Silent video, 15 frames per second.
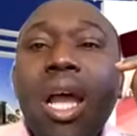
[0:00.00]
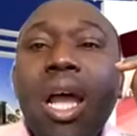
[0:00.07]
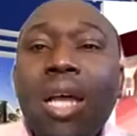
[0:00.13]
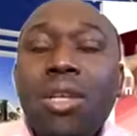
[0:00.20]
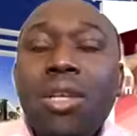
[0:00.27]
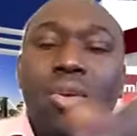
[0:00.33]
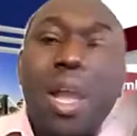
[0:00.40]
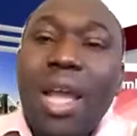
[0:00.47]

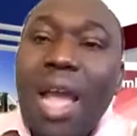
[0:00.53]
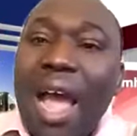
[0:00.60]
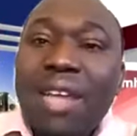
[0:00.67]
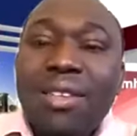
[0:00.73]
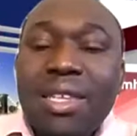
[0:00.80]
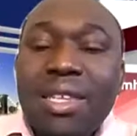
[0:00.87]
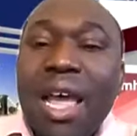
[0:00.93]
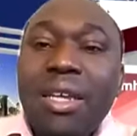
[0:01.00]
And so I
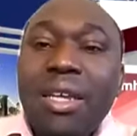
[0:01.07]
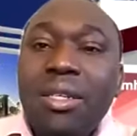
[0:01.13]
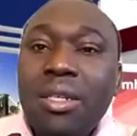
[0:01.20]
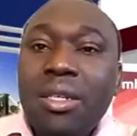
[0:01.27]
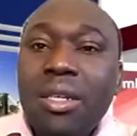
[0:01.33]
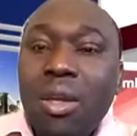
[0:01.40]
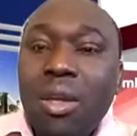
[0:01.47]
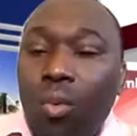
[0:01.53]

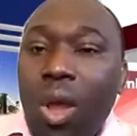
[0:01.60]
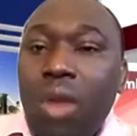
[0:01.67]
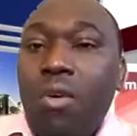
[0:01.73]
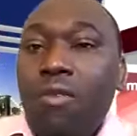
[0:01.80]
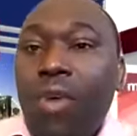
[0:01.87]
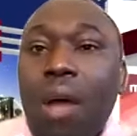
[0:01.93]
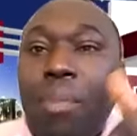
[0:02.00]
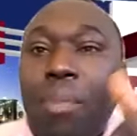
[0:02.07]
assigned one
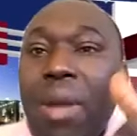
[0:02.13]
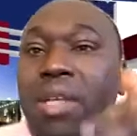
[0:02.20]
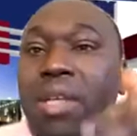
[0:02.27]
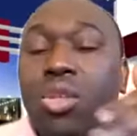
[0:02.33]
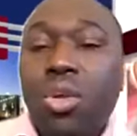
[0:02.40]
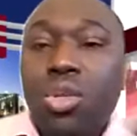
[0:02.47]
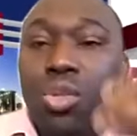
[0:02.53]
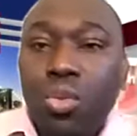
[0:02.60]
of our
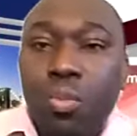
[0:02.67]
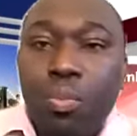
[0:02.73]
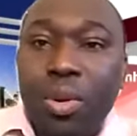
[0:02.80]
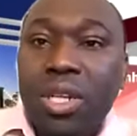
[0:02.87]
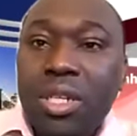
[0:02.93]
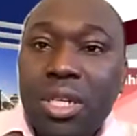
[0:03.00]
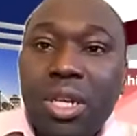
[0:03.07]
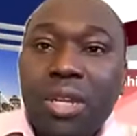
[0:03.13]
pastors to pray
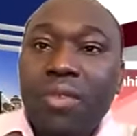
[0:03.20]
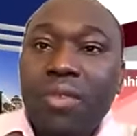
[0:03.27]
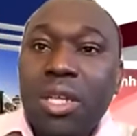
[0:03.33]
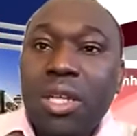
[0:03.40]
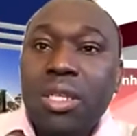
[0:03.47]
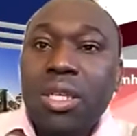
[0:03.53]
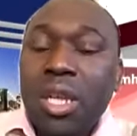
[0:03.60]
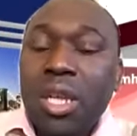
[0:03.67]

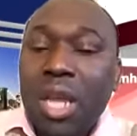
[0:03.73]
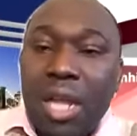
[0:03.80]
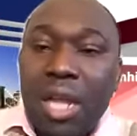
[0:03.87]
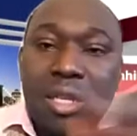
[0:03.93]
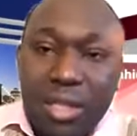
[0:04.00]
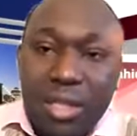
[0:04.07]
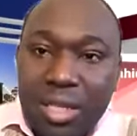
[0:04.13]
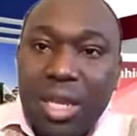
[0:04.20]
deliverance
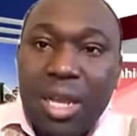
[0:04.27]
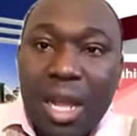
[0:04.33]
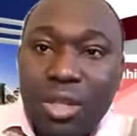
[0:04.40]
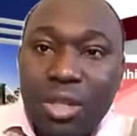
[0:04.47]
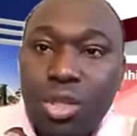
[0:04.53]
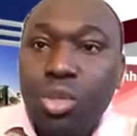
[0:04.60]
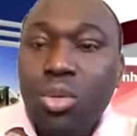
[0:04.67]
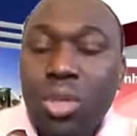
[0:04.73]
and take her
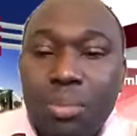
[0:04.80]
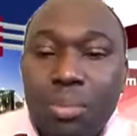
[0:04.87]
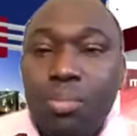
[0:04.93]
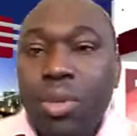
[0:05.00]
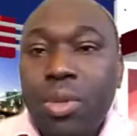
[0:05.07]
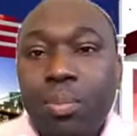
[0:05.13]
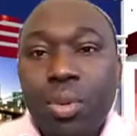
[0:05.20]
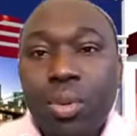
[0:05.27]
through
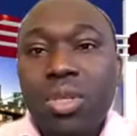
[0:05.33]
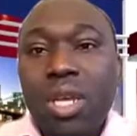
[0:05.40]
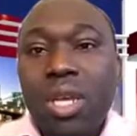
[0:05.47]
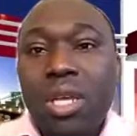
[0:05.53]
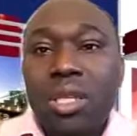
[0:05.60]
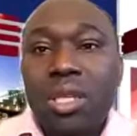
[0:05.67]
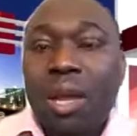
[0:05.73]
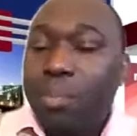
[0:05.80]
the
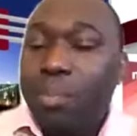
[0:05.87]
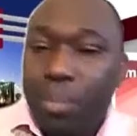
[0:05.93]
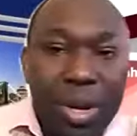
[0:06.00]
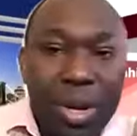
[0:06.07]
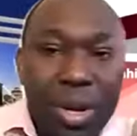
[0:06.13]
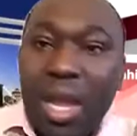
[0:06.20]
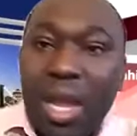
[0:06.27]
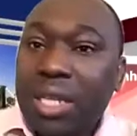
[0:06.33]
process and
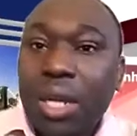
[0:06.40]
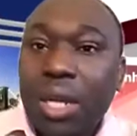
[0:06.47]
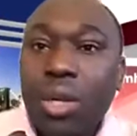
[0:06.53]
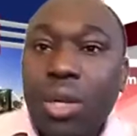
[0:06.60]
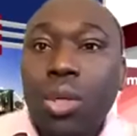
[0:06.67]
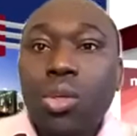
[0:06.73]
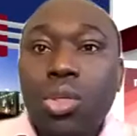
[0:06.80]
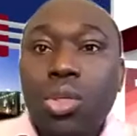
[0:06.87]
prayers and
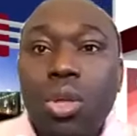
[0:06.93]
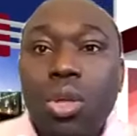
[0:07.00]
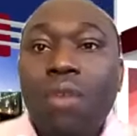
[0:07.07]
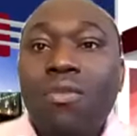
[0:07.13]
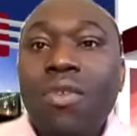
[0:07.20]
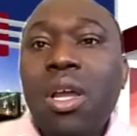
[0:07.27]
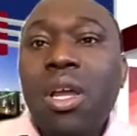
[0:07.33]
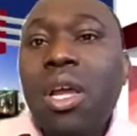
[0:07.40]
all those stuff.